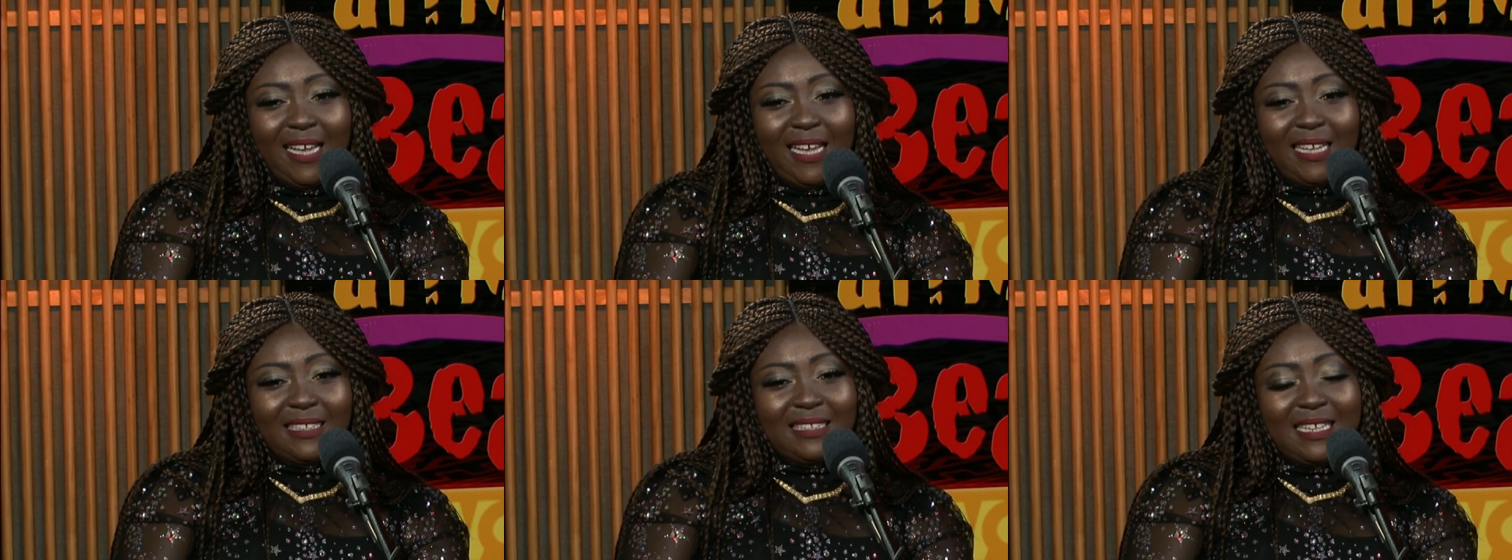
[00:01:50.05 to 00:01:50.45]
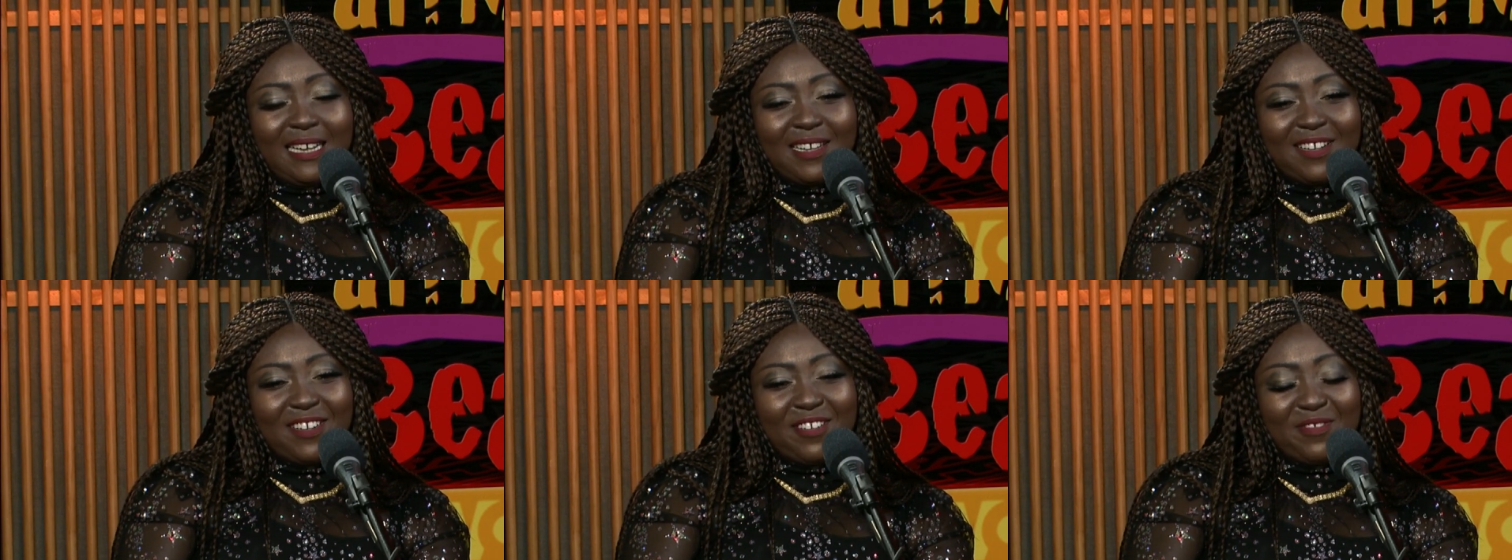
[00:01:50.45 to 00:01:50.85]
it's
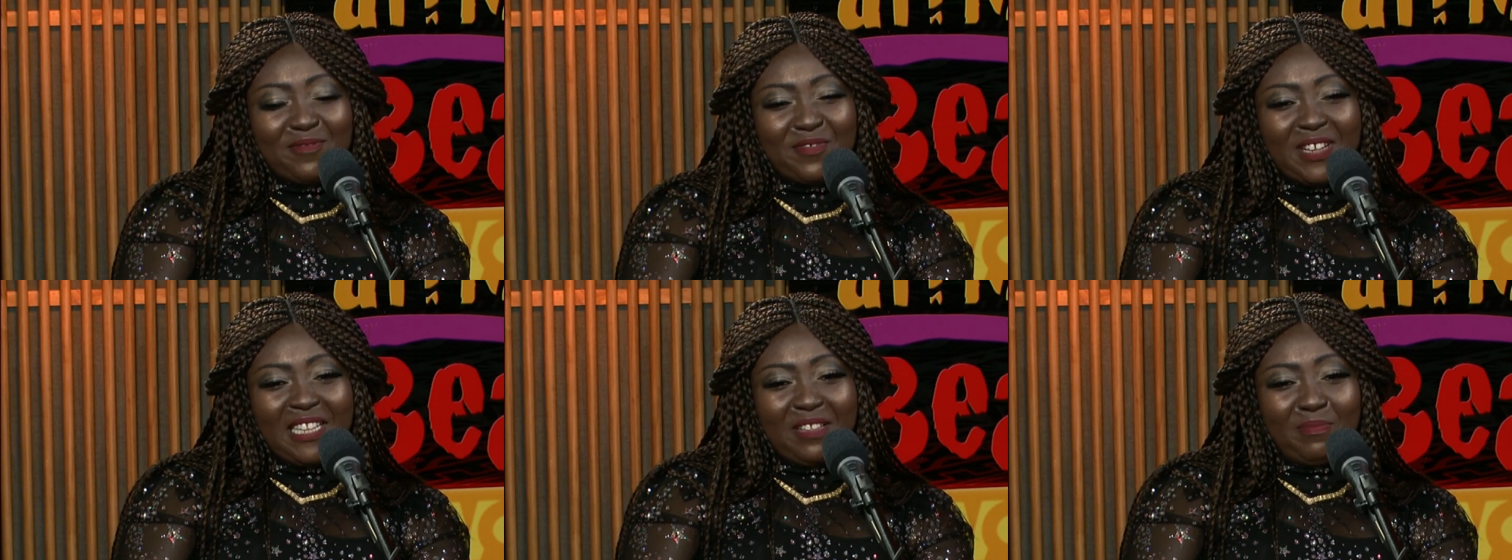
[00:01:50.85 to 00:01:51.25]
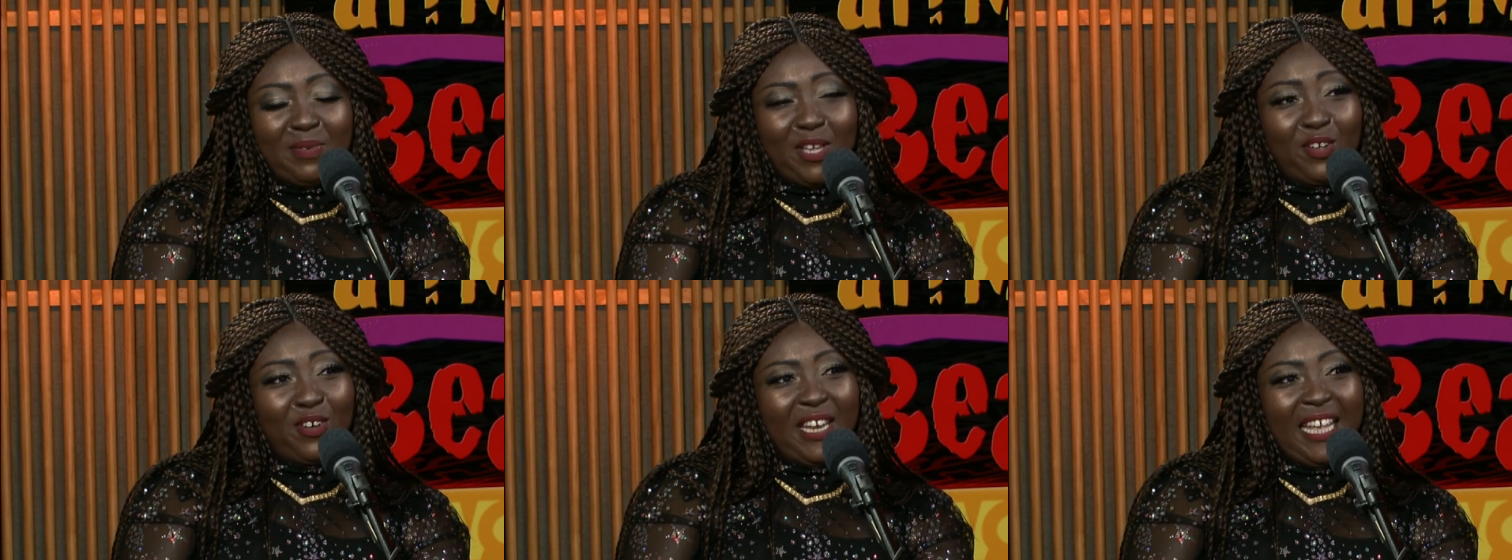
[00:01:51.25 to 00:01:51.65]
not going to really be
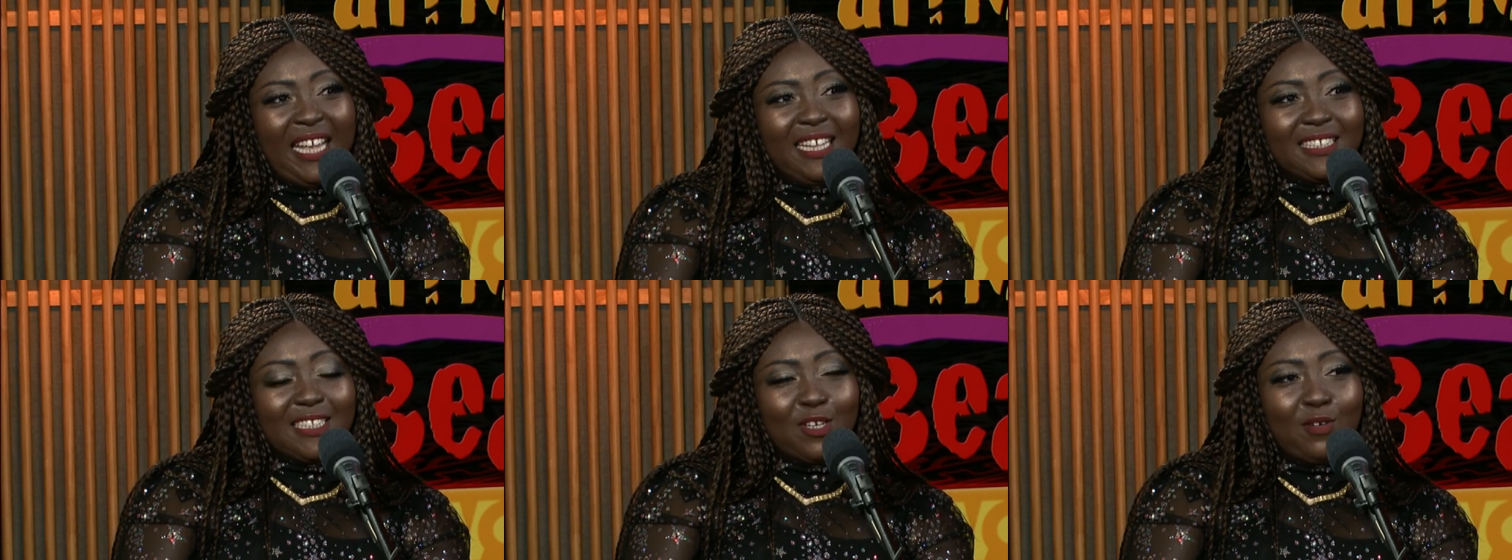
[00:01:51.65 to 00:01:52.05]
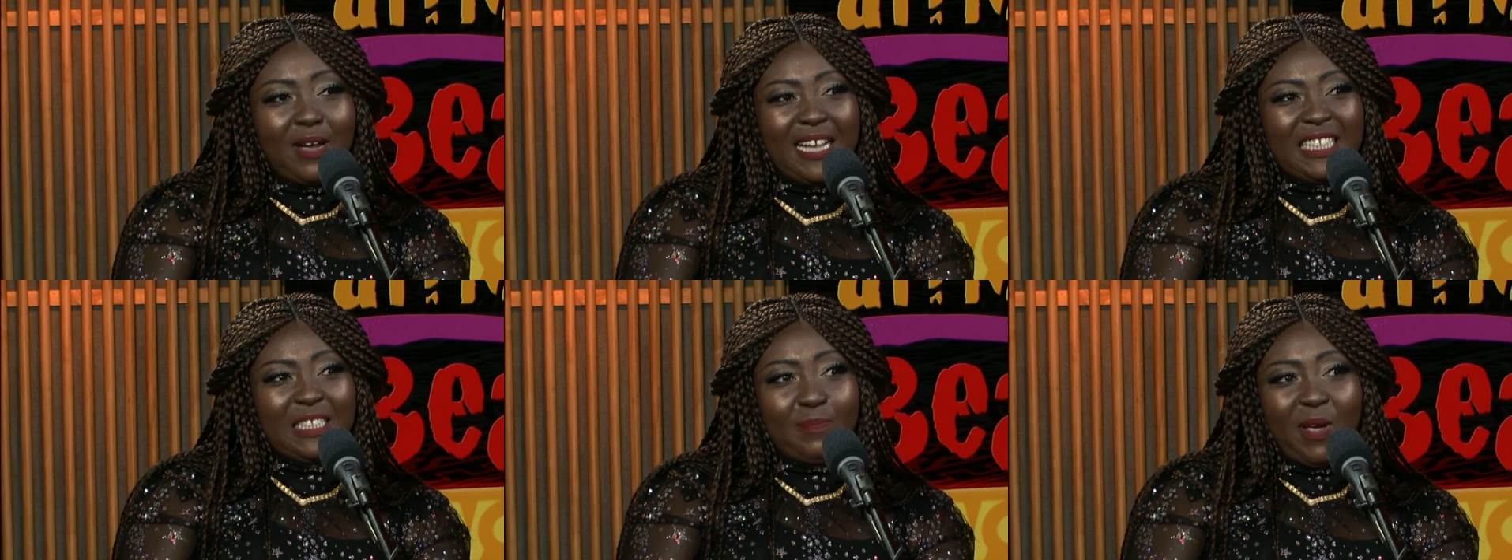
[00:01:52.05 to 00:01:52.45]
unique. So
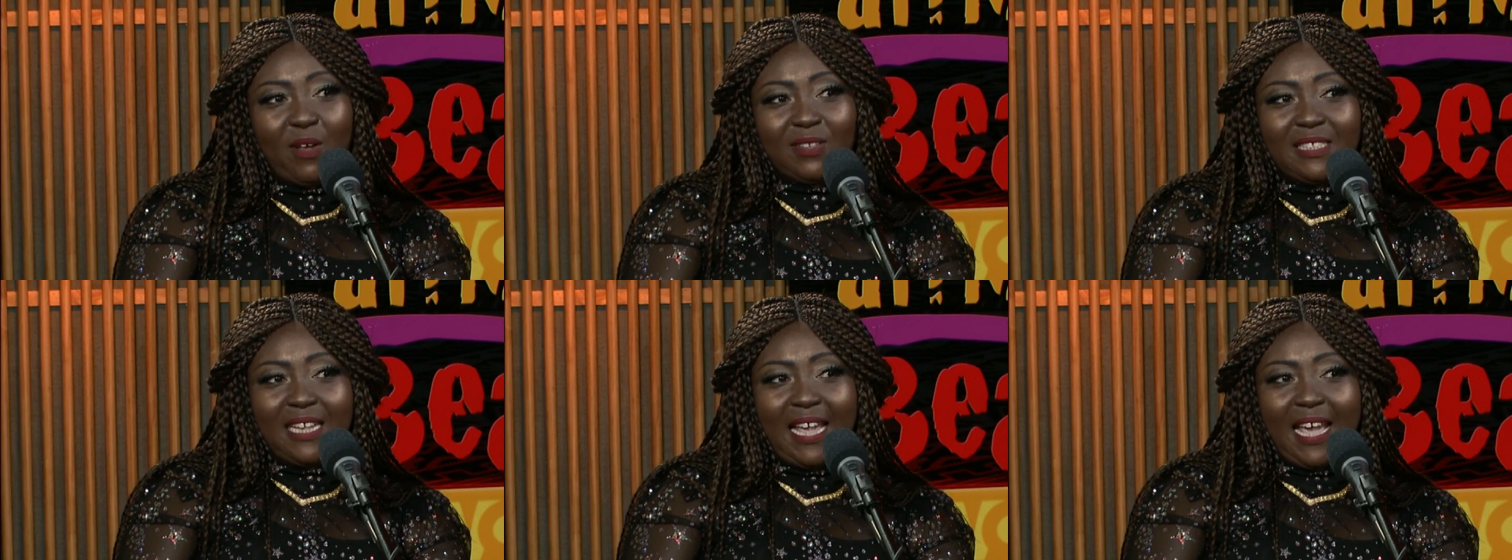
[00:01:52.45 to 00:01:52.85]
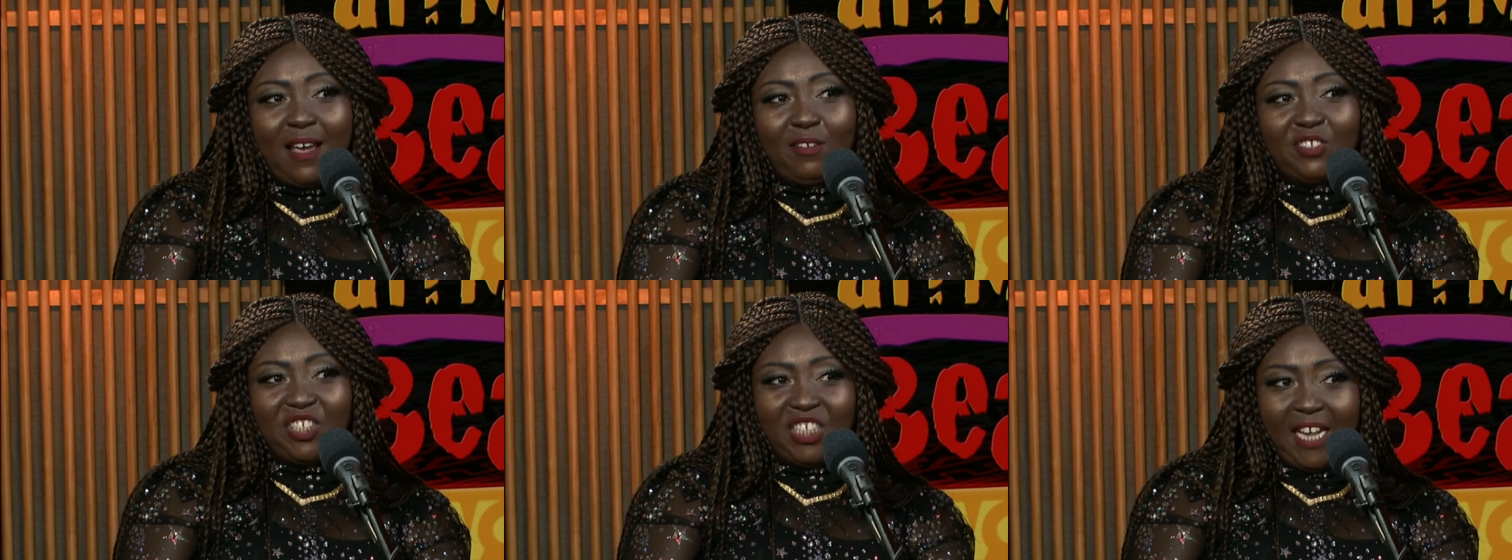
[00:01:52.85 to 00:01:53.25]
I spelled it
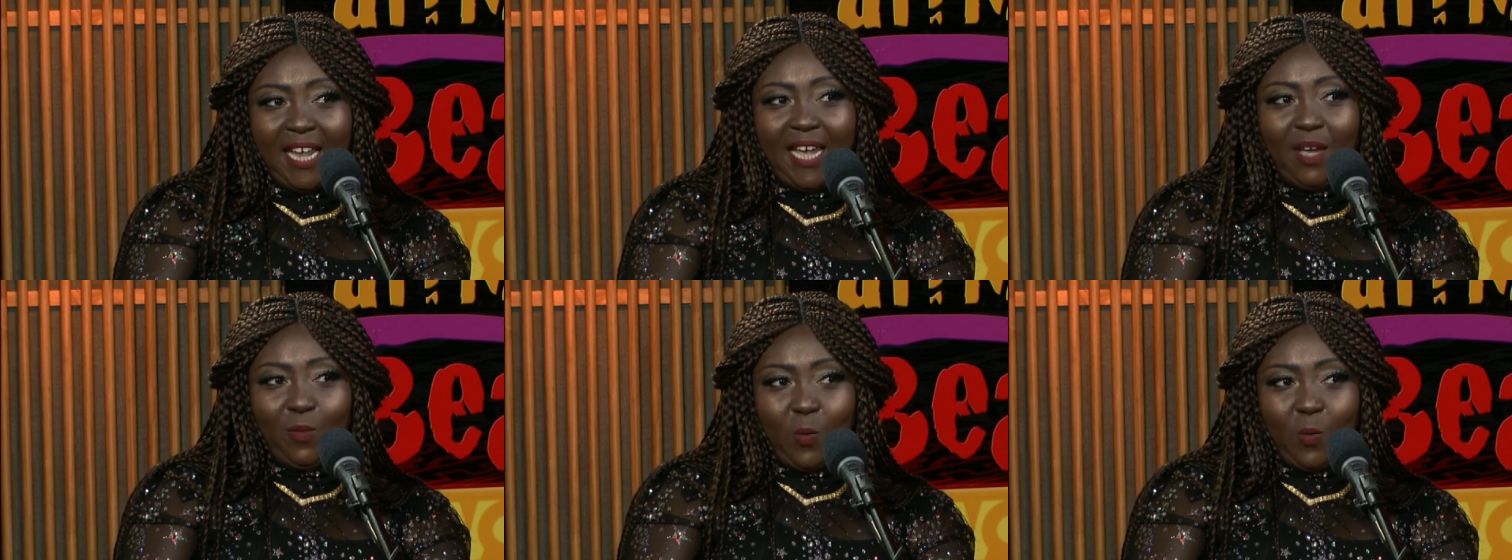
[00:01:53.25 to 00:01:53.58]
out Jay.